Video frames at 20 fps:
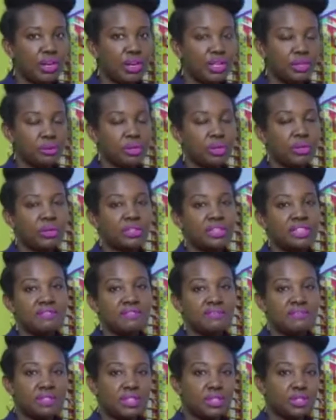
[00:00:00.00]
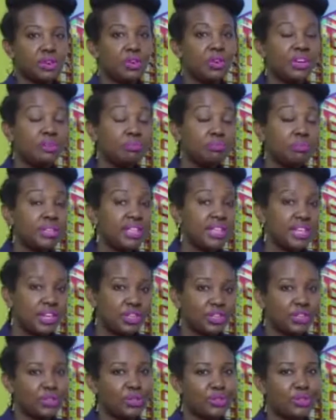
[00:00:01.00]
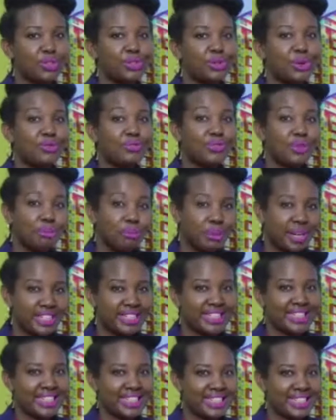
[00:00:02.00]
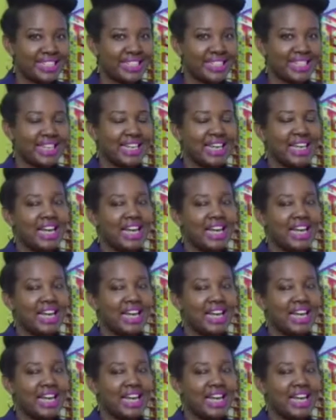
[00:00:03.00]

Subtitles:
or what we call the fiscal implications of your purchase,